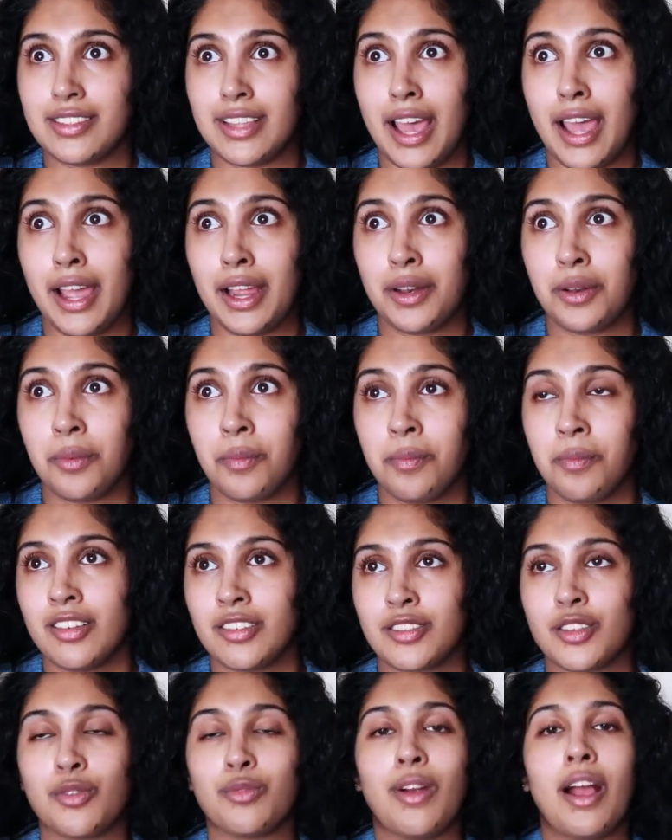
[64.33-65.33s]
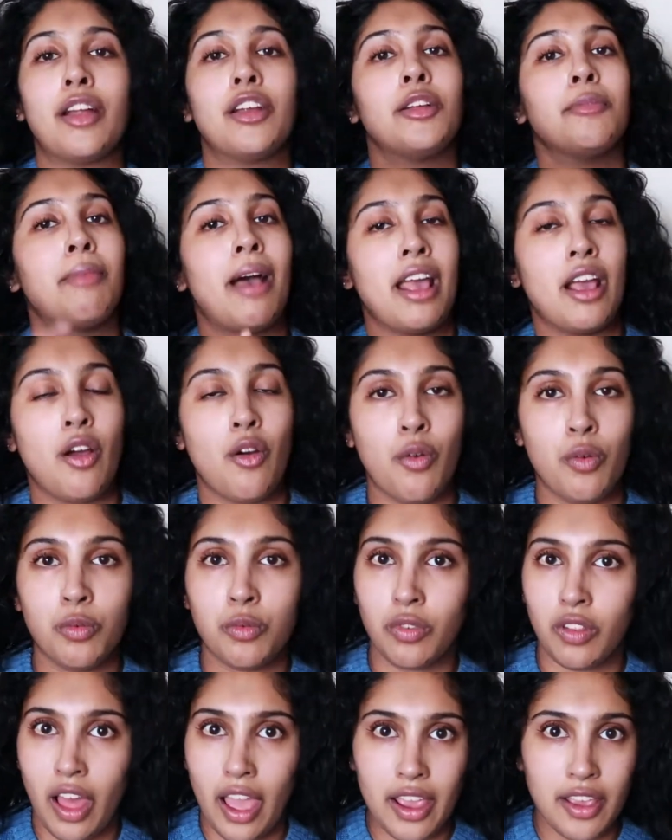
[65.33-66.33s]
that surrounded my own
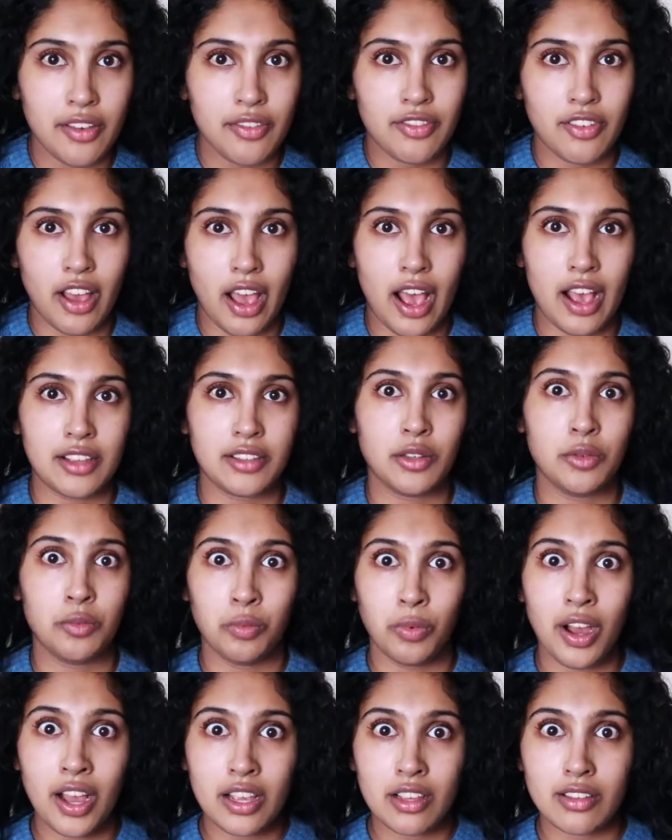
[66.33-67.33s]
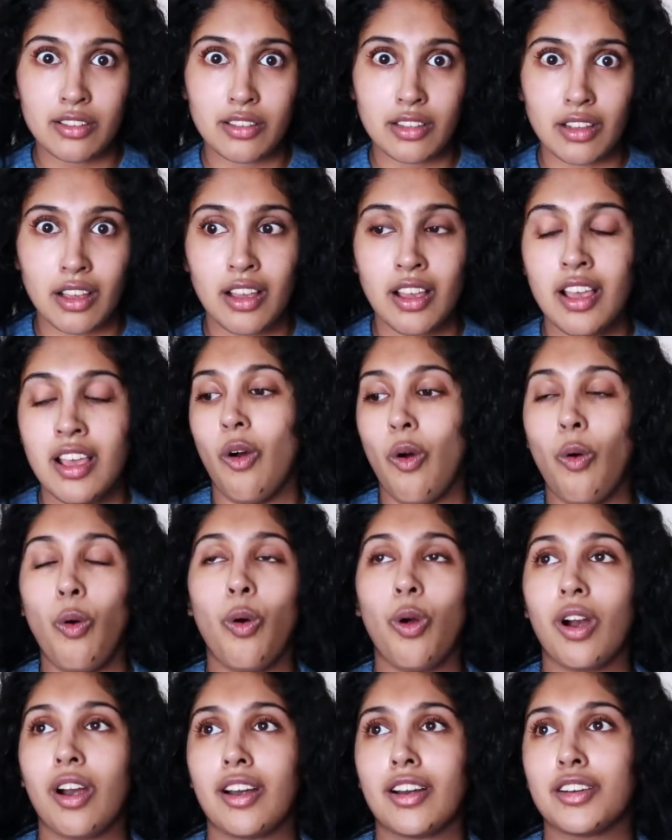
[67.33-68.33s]
life as it was,
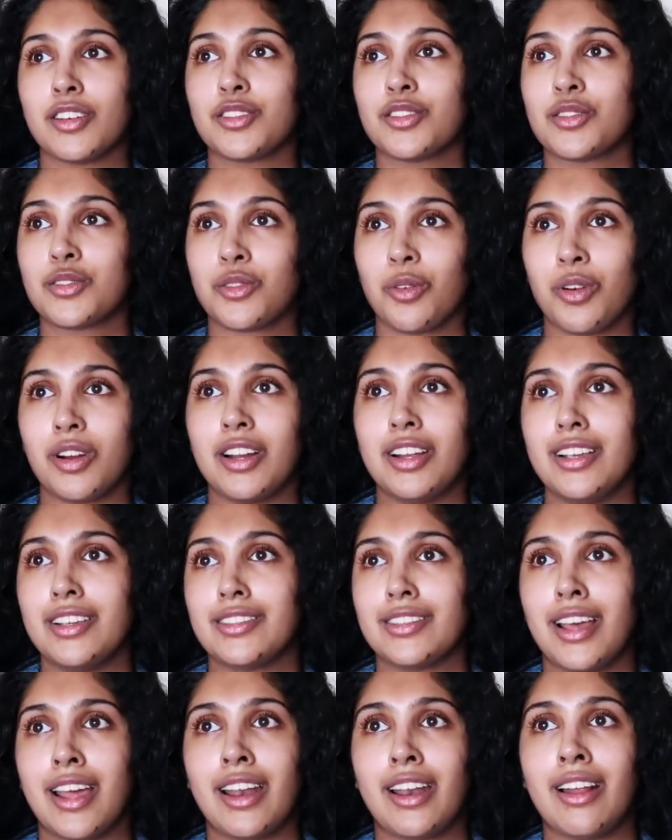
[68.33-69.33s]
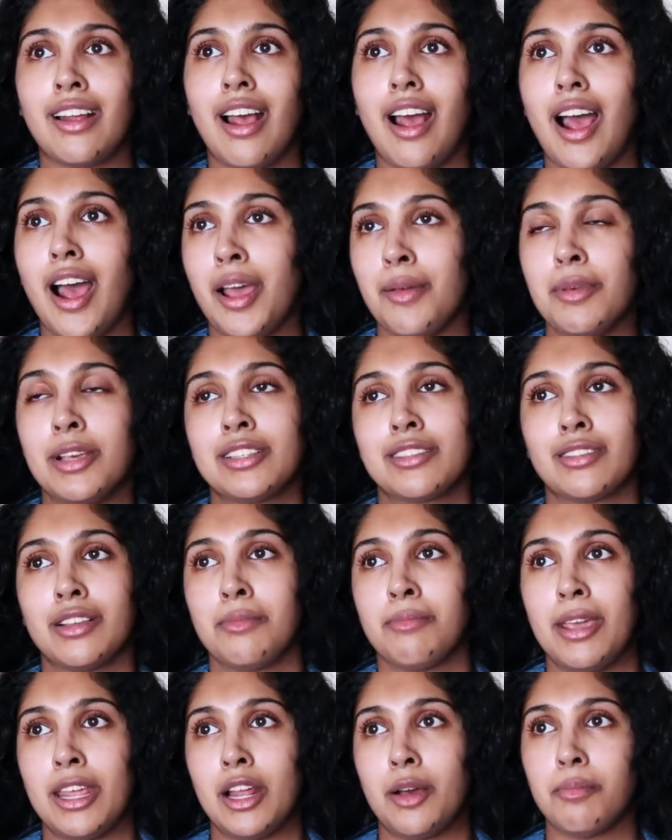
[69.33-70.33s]
or stories that I basically
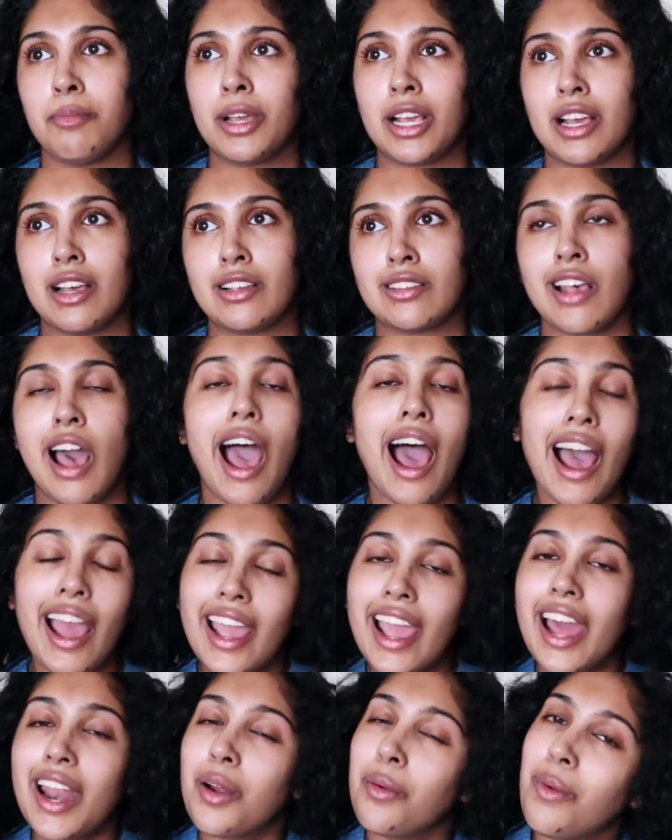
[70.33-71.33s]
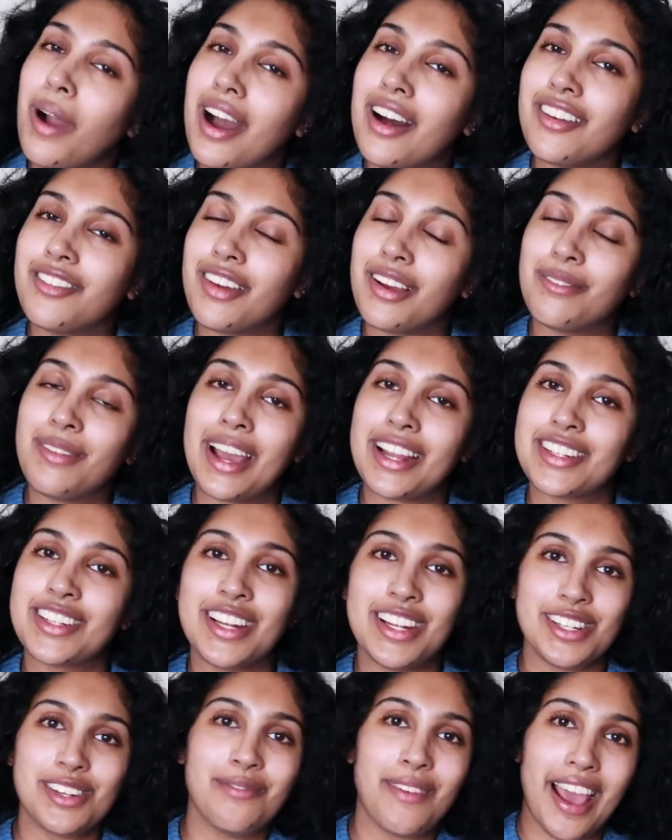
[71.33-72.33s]
made up because I had a wild
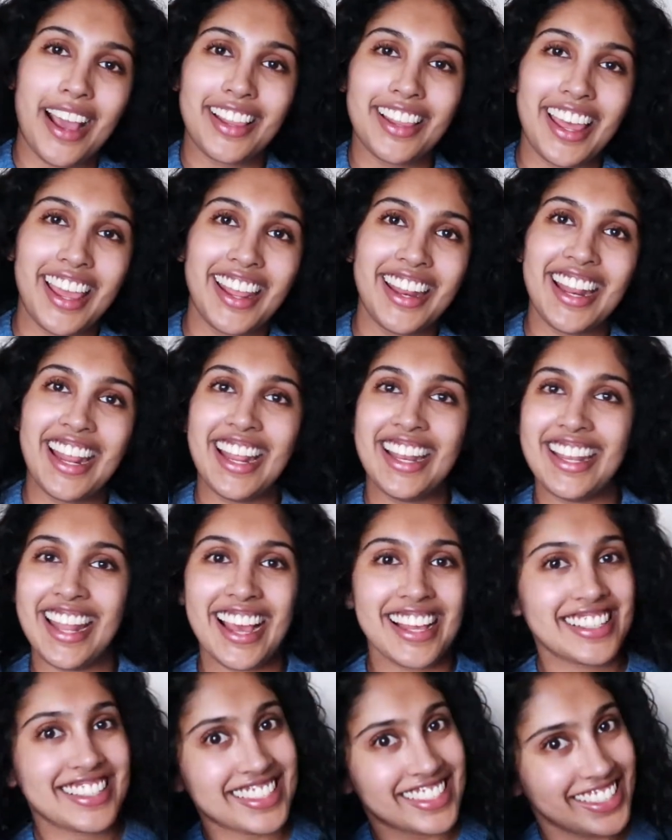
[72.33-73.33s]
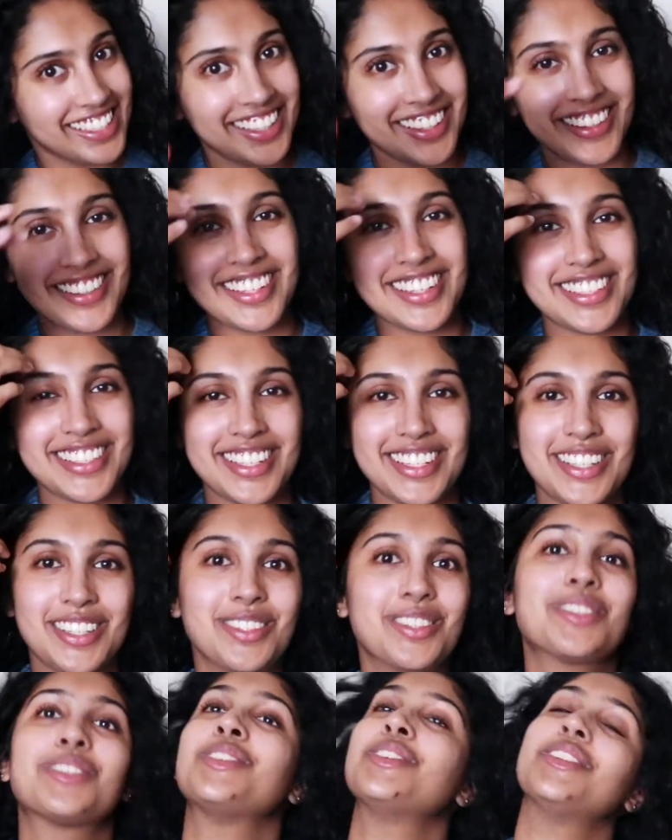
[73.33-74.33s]
imagination back then, and that still
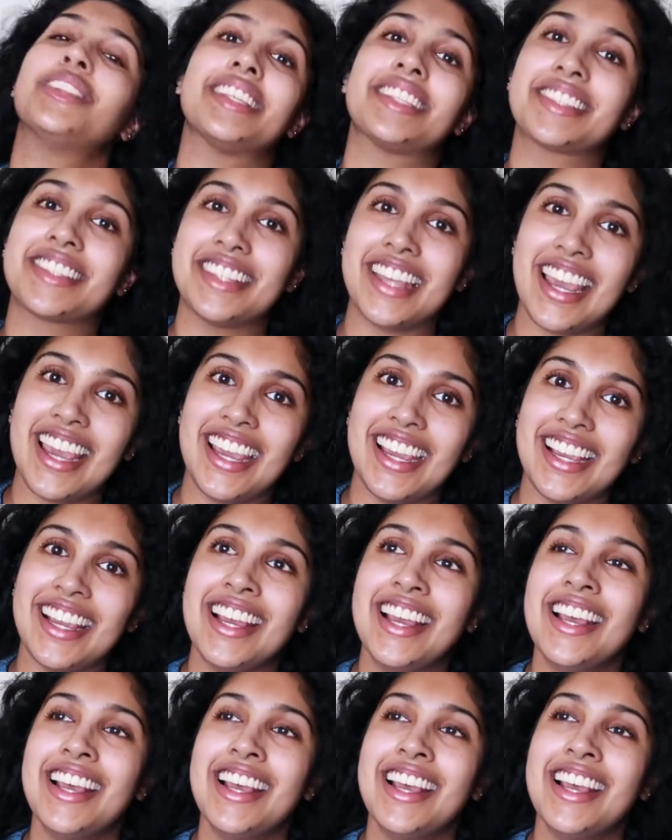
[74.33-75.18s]
continues to this day.